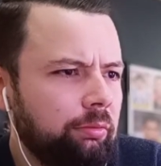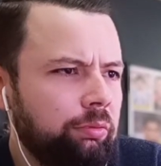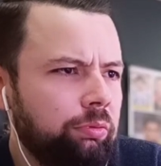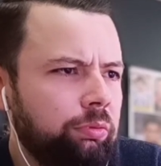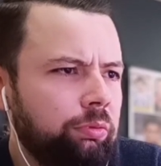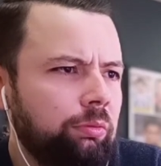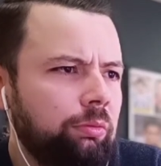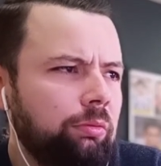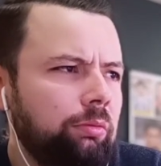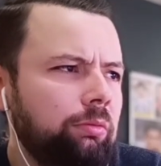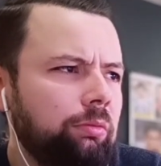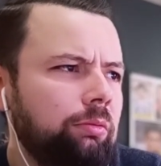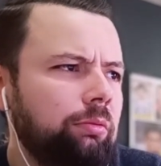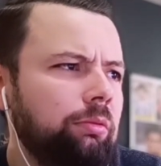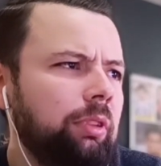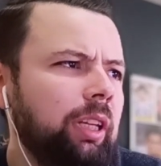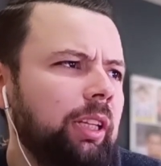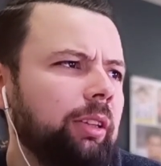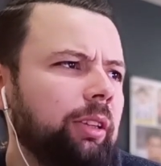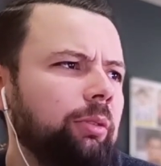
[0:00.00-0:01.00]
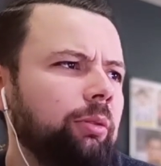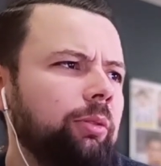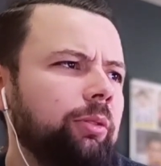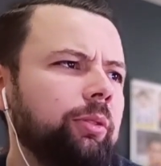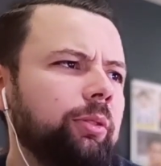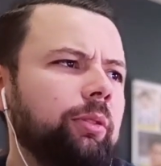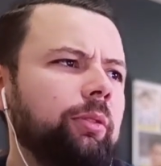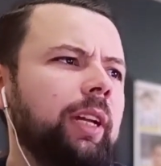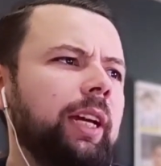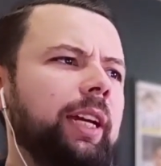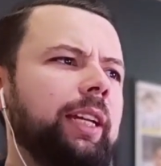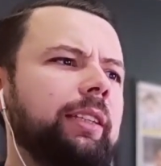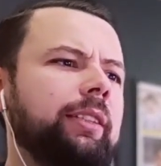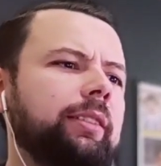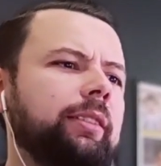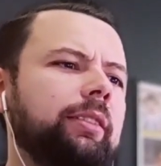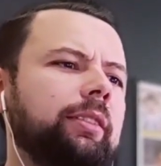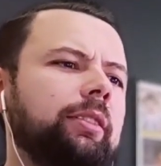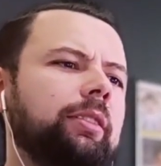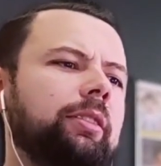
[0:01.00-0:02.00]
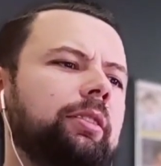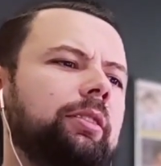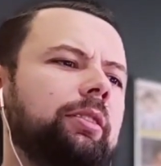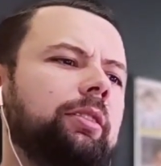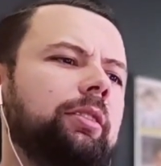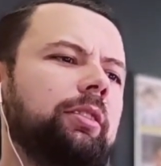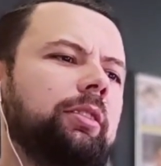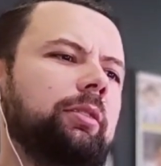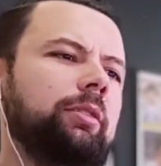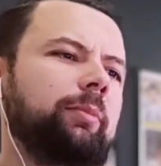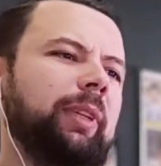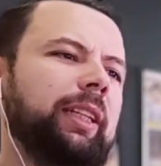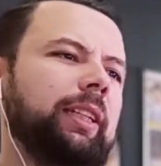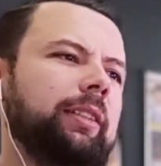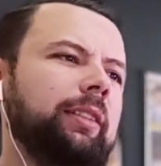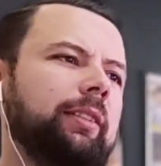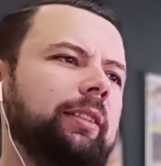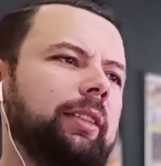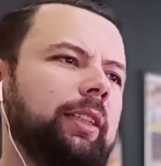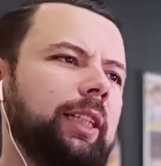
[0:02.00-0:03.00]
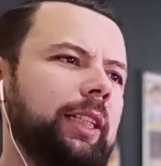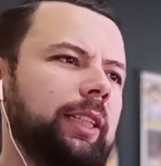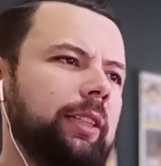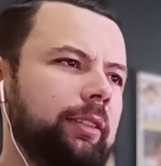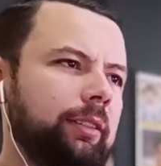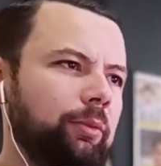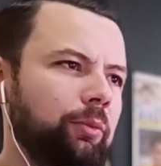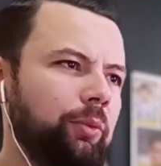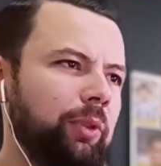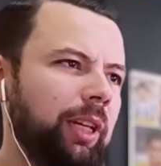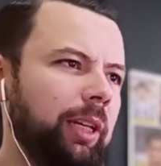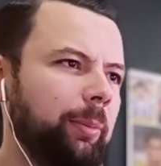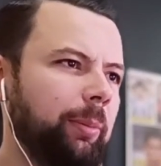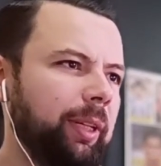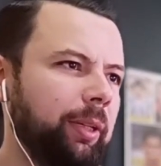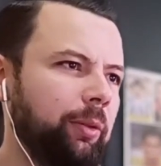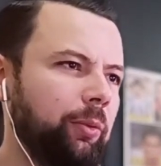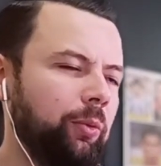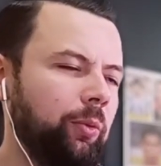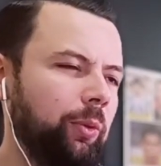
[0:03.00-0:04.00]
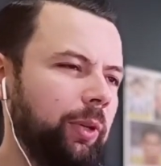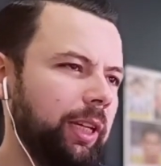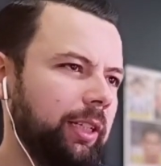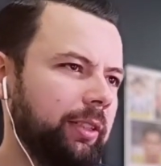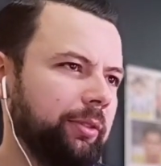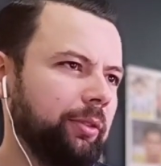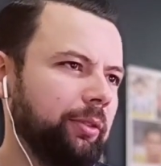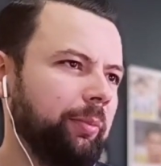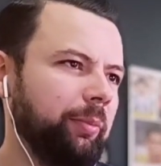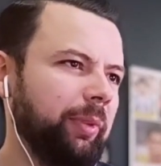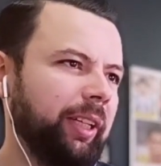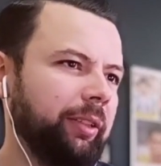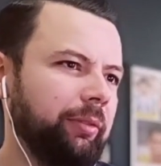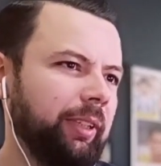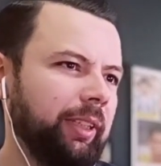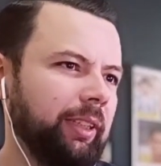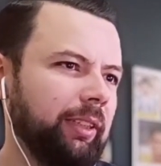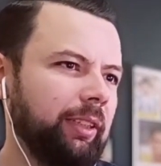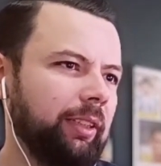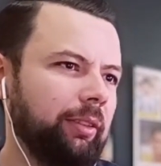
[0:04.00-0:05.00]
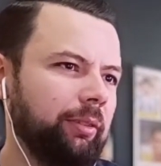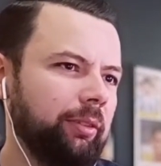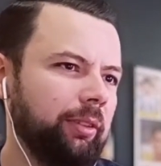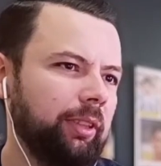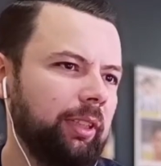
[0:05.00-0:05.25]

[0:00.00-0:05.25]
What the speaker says: Ooh, that looks so nice. Oh, man. And we are back. We are so back right now.